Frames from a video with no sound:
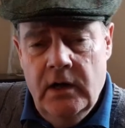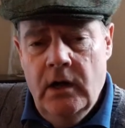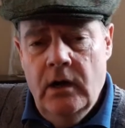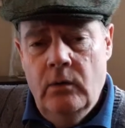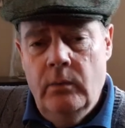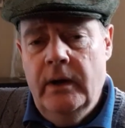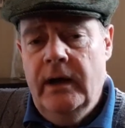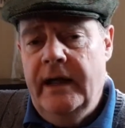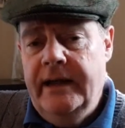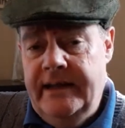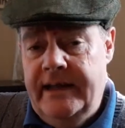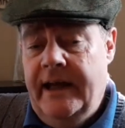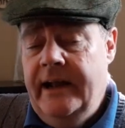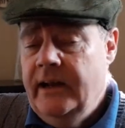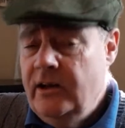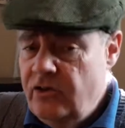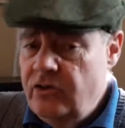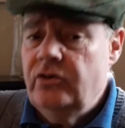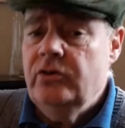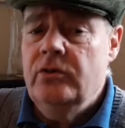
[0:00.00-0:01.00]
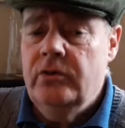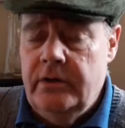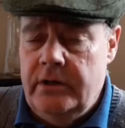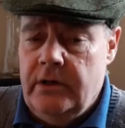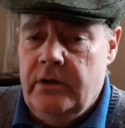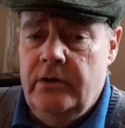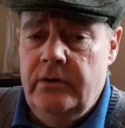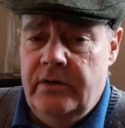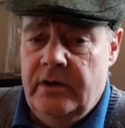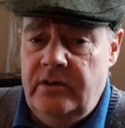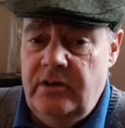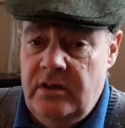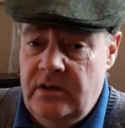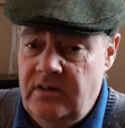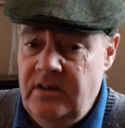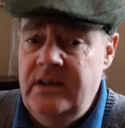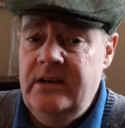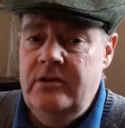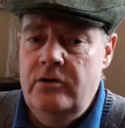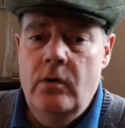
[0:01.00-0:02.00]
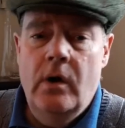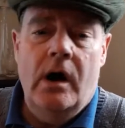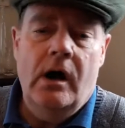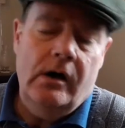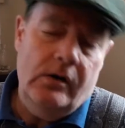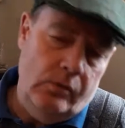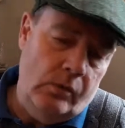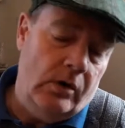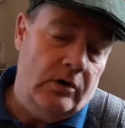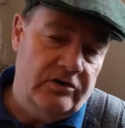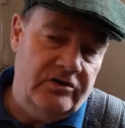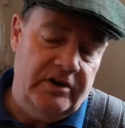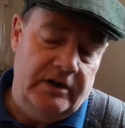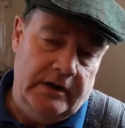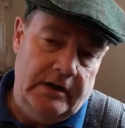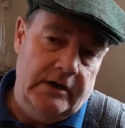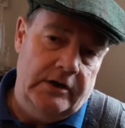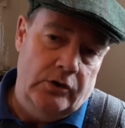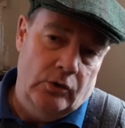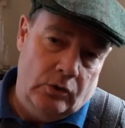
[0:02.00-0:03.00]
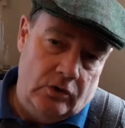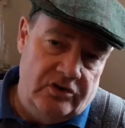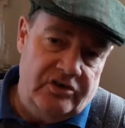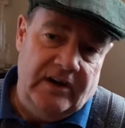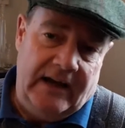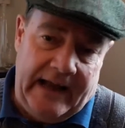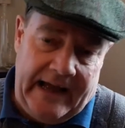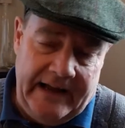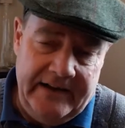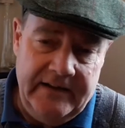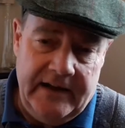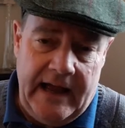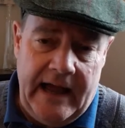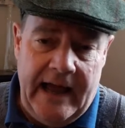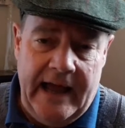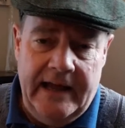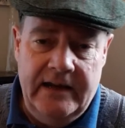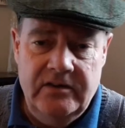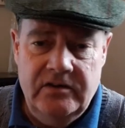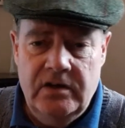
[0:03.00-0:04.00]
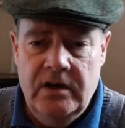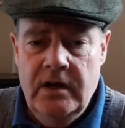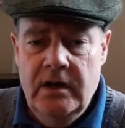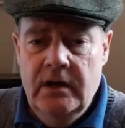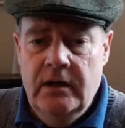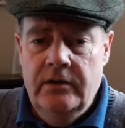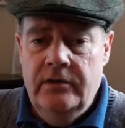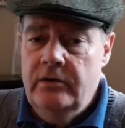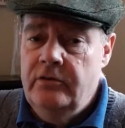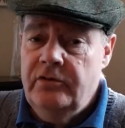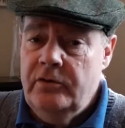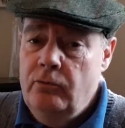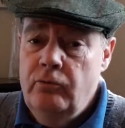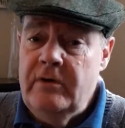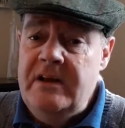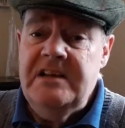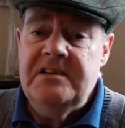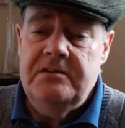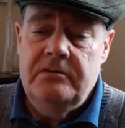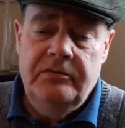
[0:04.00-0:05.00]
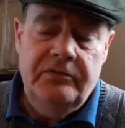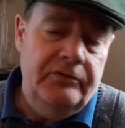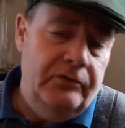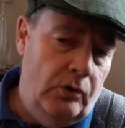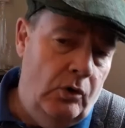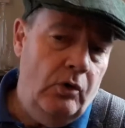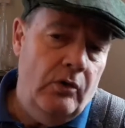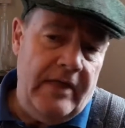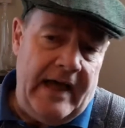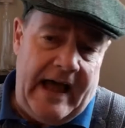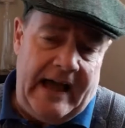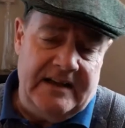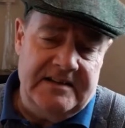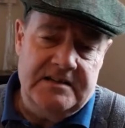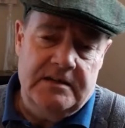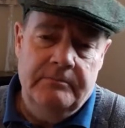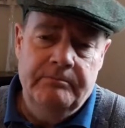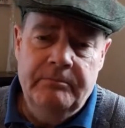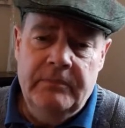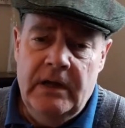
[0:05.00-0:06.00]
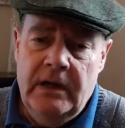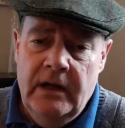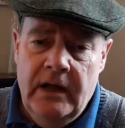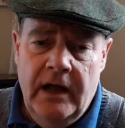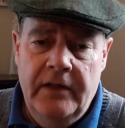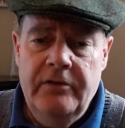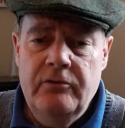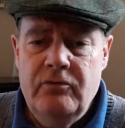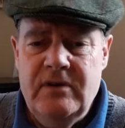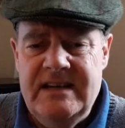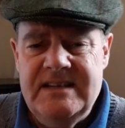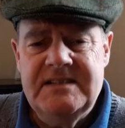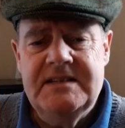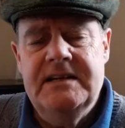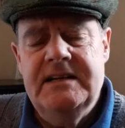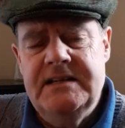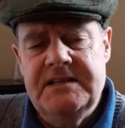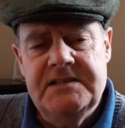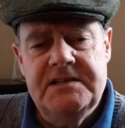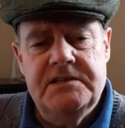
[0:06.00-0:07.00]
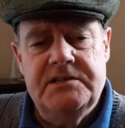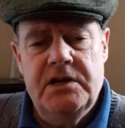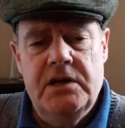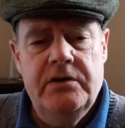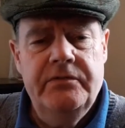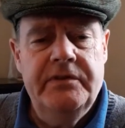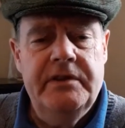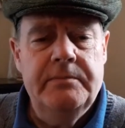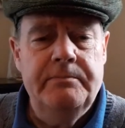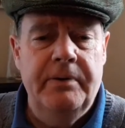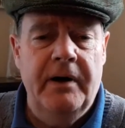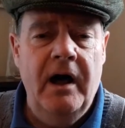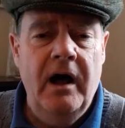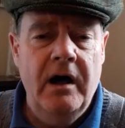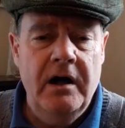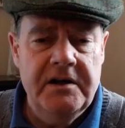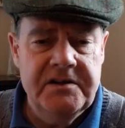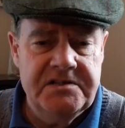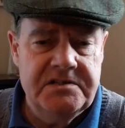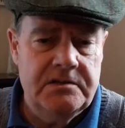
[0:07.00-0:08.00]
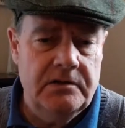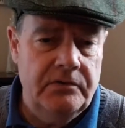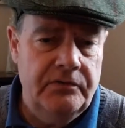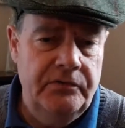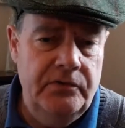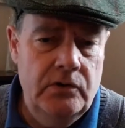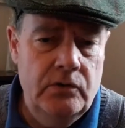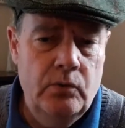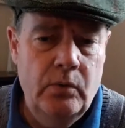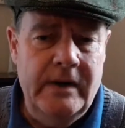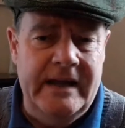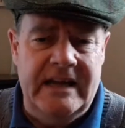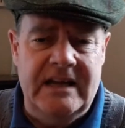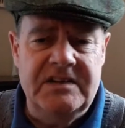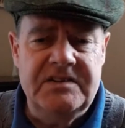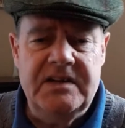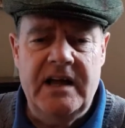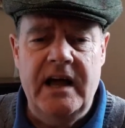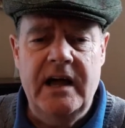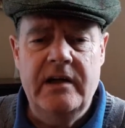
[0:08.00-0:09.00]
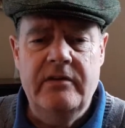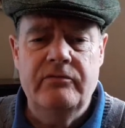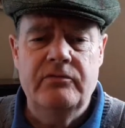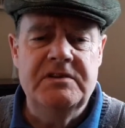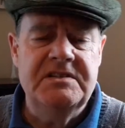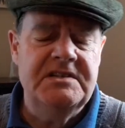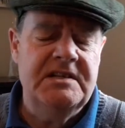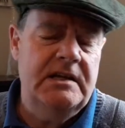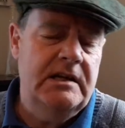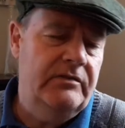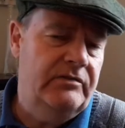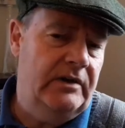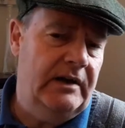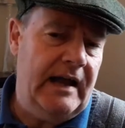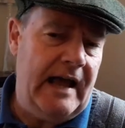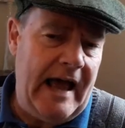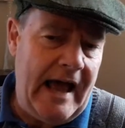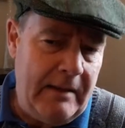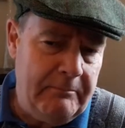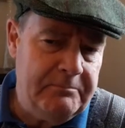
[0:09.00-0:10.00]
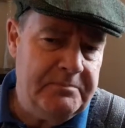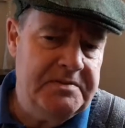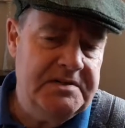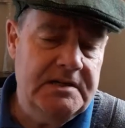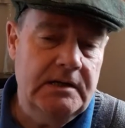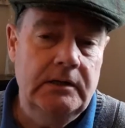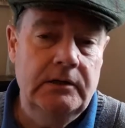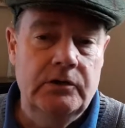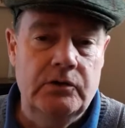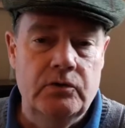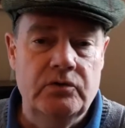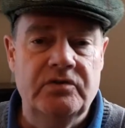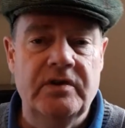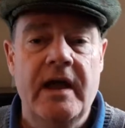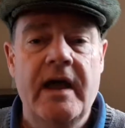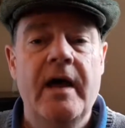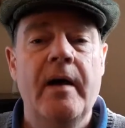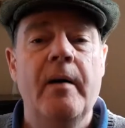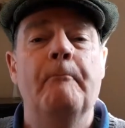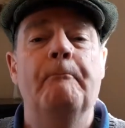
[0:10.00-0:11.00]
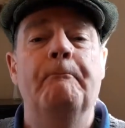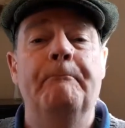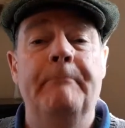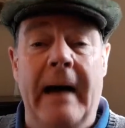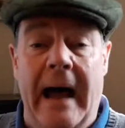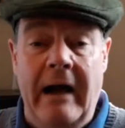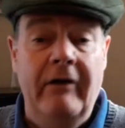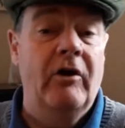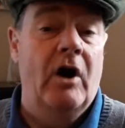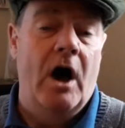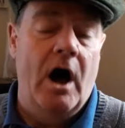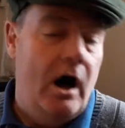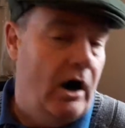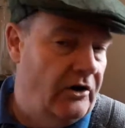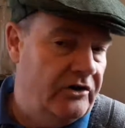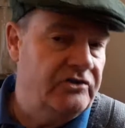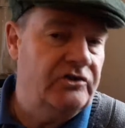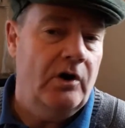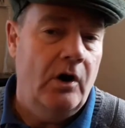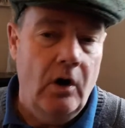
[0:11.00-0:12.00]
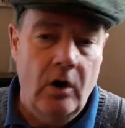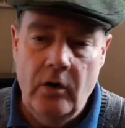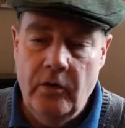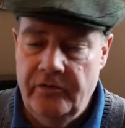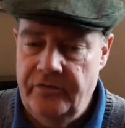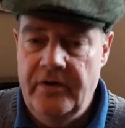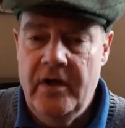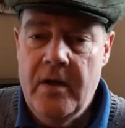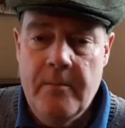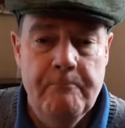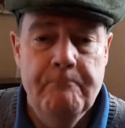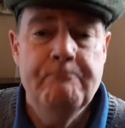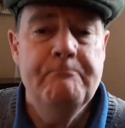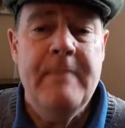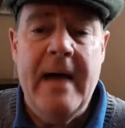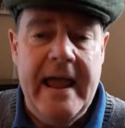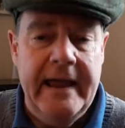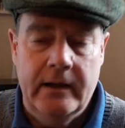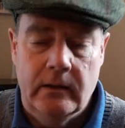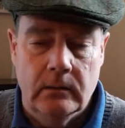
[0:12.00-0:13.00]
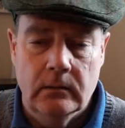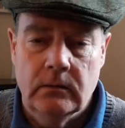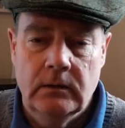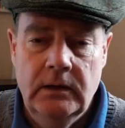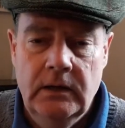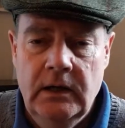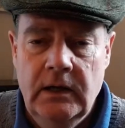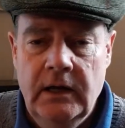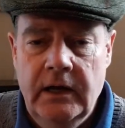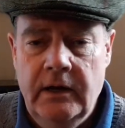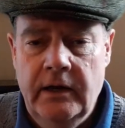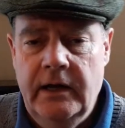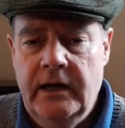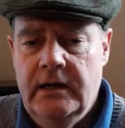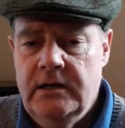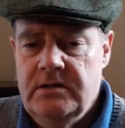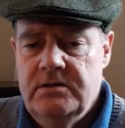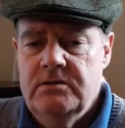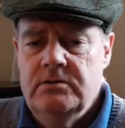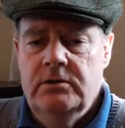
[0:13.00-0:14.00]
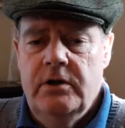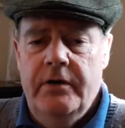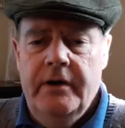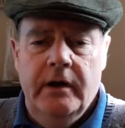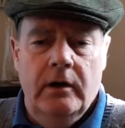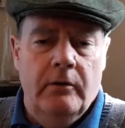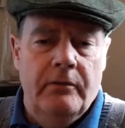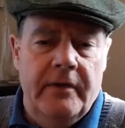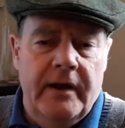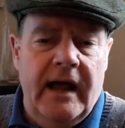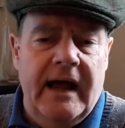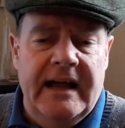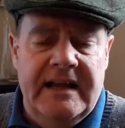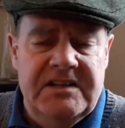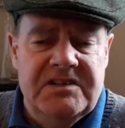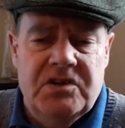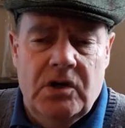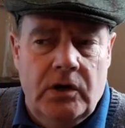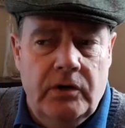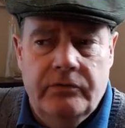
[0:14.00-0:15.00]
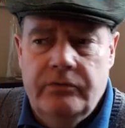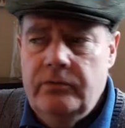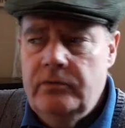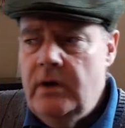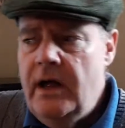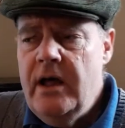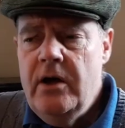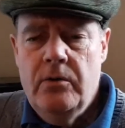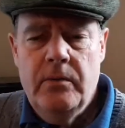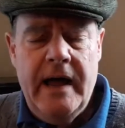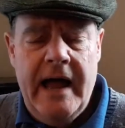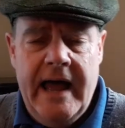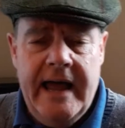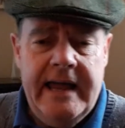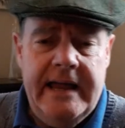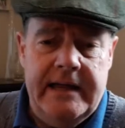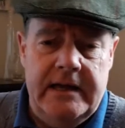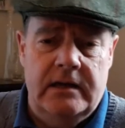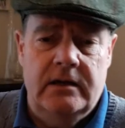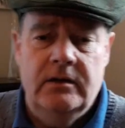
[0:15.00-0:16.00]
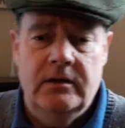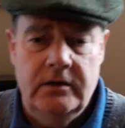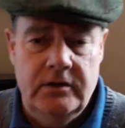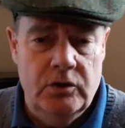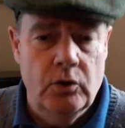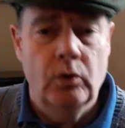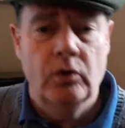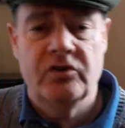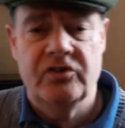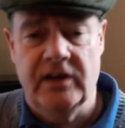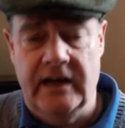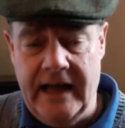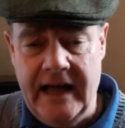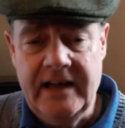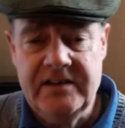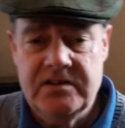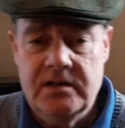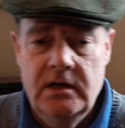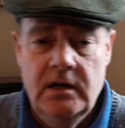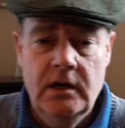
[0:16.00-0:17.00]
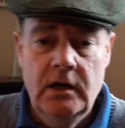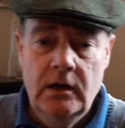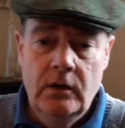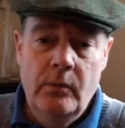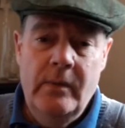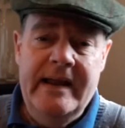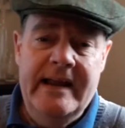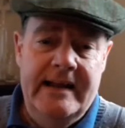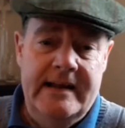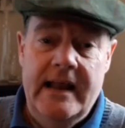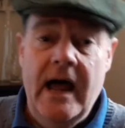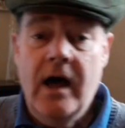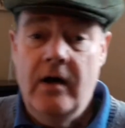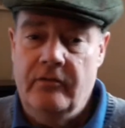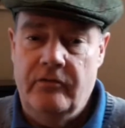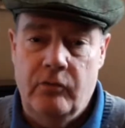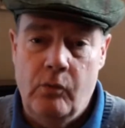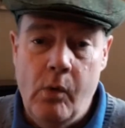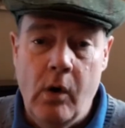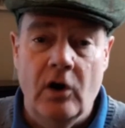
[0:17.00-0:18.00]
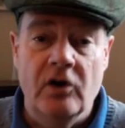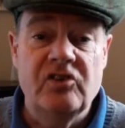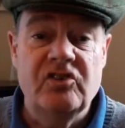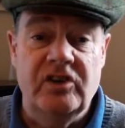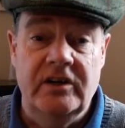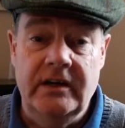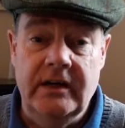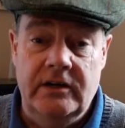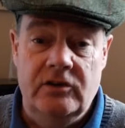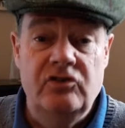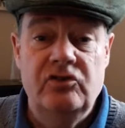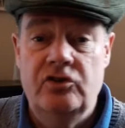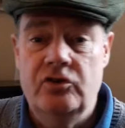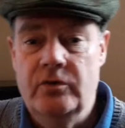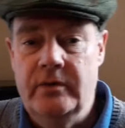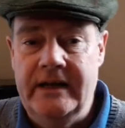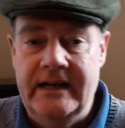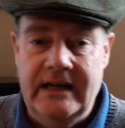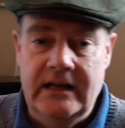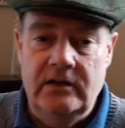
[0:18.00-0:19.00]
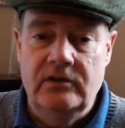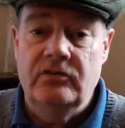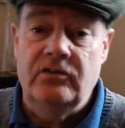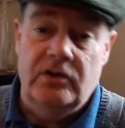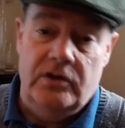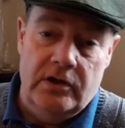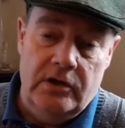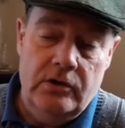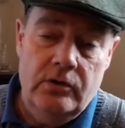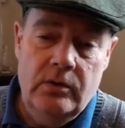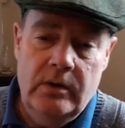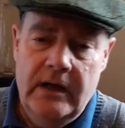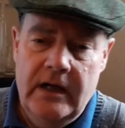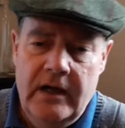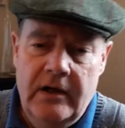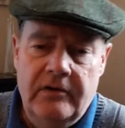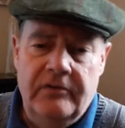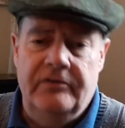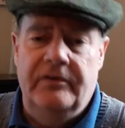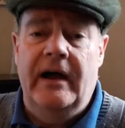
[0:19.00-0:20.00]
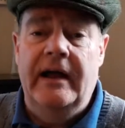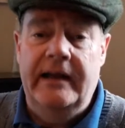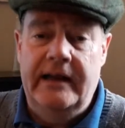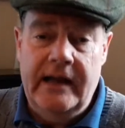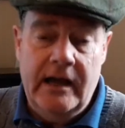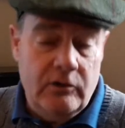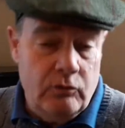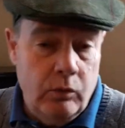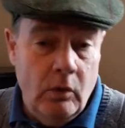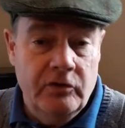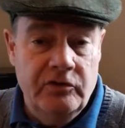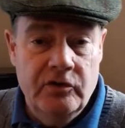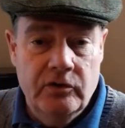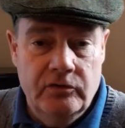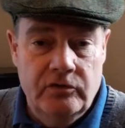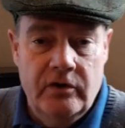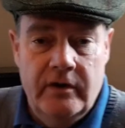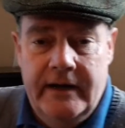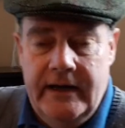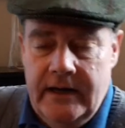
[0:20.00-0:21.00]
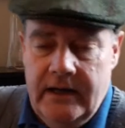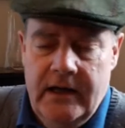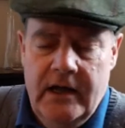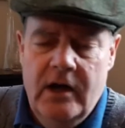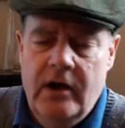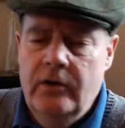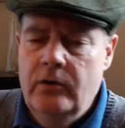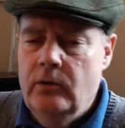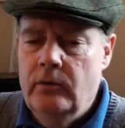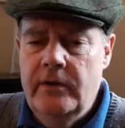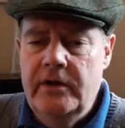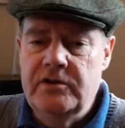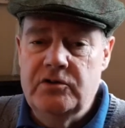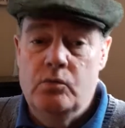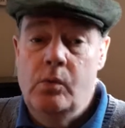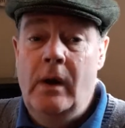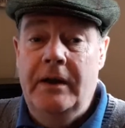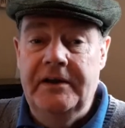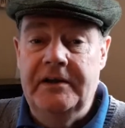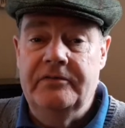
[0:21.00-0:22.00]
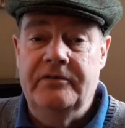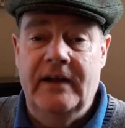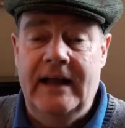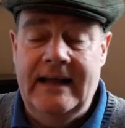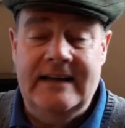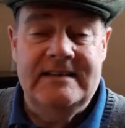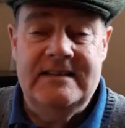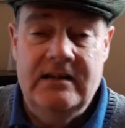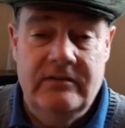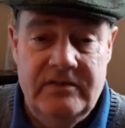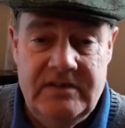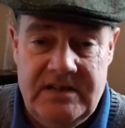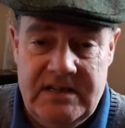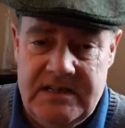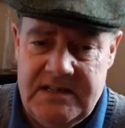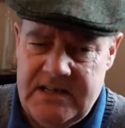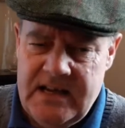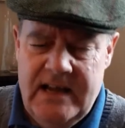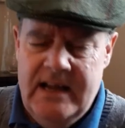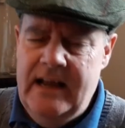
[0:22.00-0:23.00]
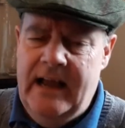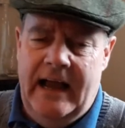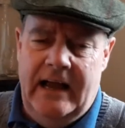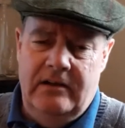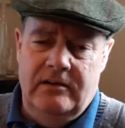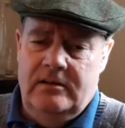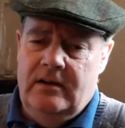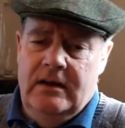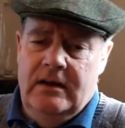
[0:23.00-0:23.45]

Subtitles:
Well, I can assure you that indeed you are watching Yorkshire Lad, and there's a reason for that. And the reason is that over the past few weeks, I've received an absolute barrage of mail going along the lines of, oh, hey, Yorkshire Lad, we love watching and tuning in to you, finding out what you're doing and all those wonderful activities and